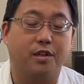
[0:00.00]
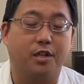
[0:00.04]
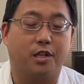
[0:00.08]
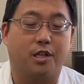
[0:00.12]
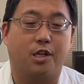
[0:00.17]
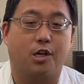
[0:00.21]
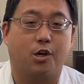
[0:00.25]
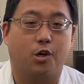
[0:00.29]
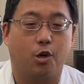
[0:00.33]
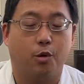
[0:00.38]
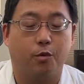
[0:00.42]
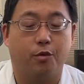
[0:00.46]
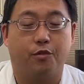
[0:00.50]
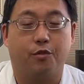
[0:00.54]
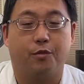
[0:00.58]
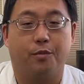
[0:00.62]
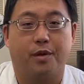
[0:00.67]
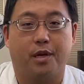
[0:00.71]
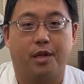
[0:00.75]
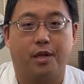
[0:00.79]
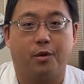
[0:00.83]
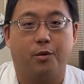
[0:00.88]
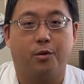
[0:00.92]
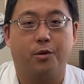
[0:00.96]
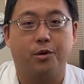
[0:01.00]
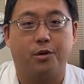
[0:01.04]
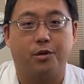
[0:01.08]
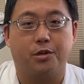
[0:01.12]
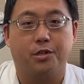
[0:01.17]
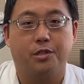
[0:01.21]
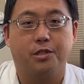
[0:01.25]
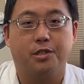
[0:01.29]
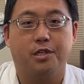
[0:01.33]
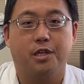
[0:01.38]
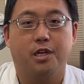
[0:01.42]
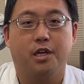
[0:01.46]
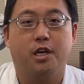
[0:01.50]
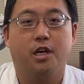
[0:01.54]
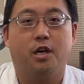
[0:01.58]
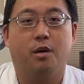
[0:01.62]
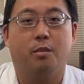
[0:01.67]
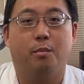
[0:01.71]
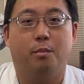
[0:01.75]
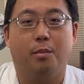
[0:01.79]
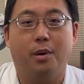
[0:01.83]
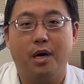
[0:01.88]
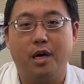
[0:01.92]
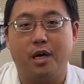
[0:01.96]
the glaucoma from getting worse,
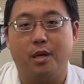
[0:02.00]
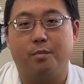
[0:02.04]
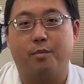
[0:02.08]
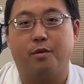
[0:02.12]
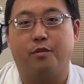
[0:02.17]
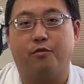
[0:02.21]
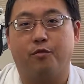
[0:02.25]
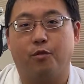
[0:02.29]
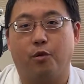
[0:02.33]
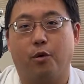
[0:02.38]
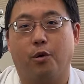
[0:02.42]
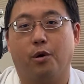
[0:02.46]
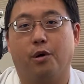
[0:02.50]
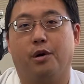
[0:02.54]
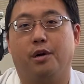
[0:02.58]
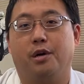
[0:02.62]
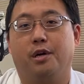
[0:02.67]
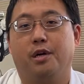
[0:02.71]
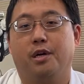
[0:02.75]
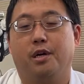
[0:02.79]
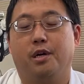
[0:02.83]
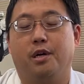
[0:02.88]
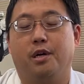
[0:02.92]
but before